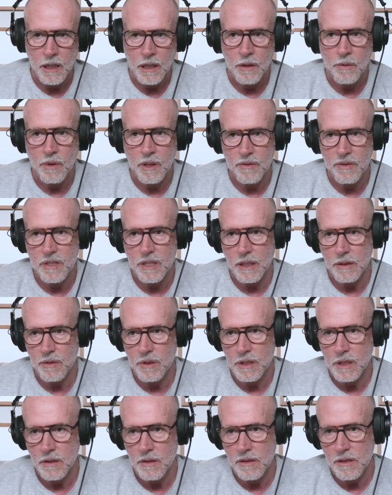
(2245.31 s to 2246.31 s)
We have
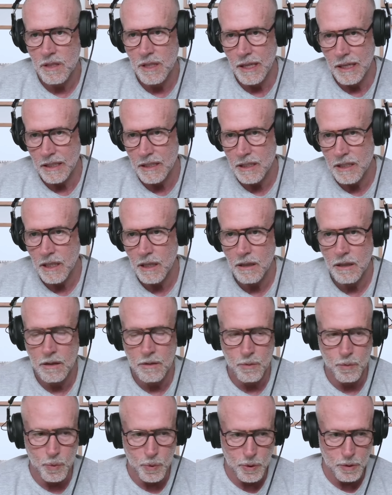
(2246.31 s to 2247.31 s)
Secretaries Hegseth
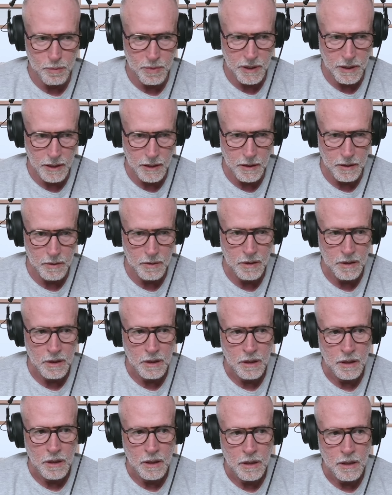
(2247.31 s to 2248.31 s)
and Rubio
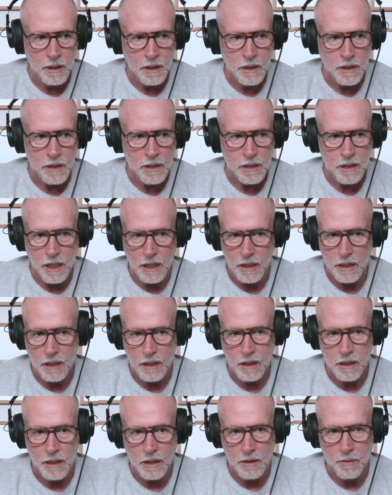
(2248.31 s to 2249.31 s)

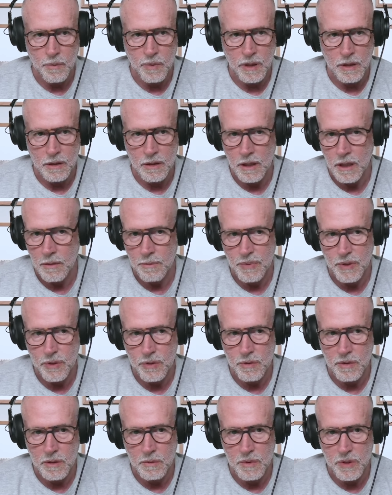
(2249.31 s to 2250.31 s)
stating that we are not
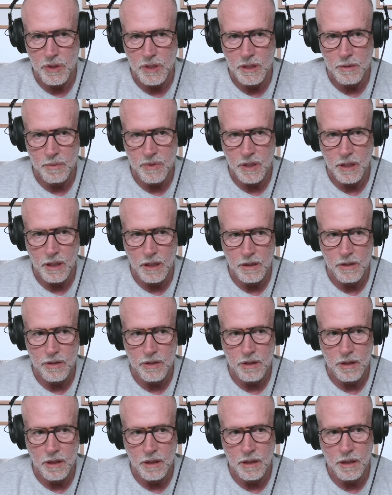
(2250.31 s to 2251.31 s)
pursuing regime
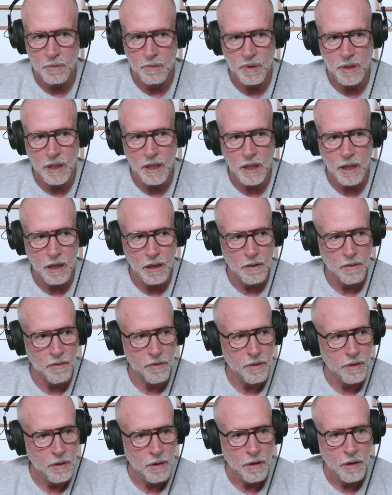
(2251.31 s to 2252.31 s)
change, and then we
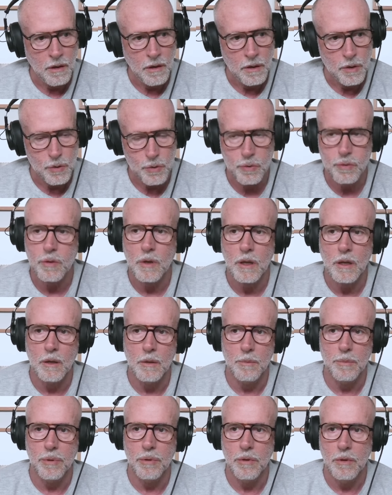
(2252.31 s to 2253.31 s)
have
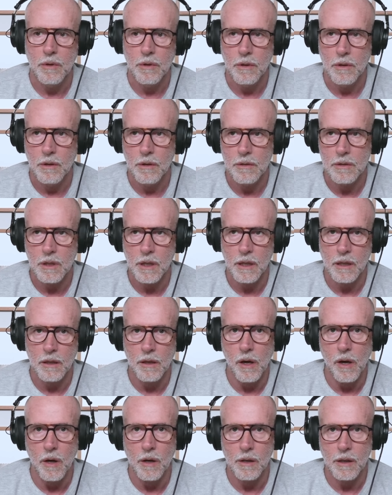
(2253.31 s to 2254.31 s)
Trump saying in
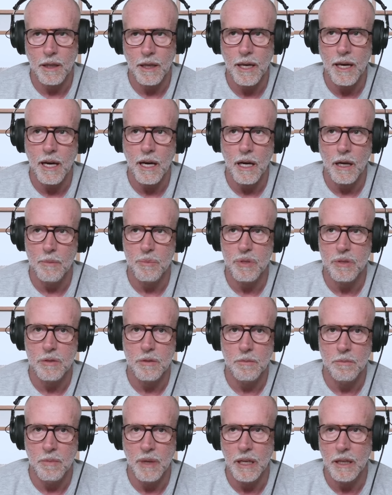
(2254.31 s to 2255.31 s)
all caps,
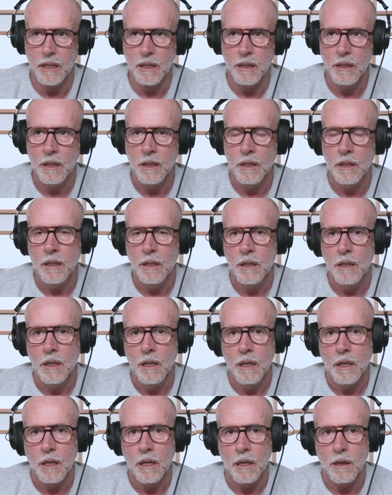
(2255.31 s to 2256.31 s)
make
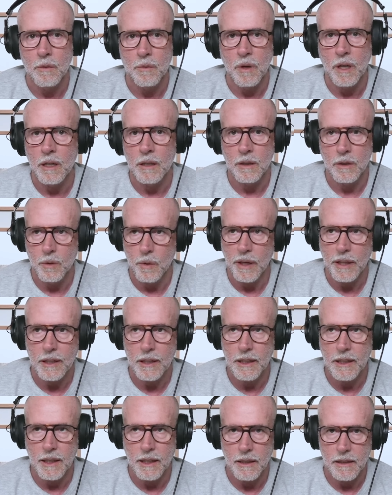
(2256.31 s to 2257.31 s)
Iran great
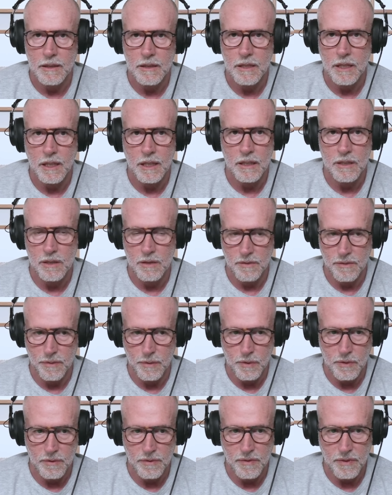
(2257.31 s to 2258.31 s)
again, and saying he's in
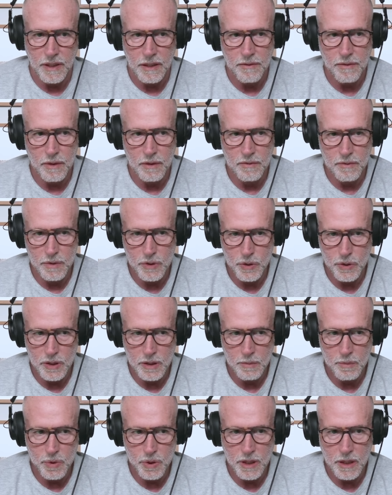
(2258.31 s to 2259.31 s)
favor of
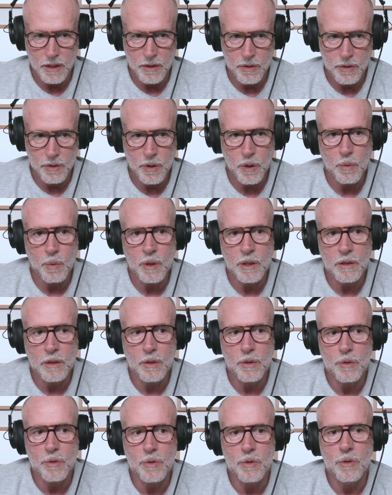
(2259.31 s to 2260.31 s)
regime change. No one
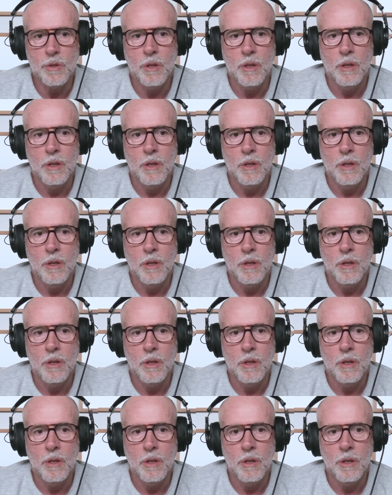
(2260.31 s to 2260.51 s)
knows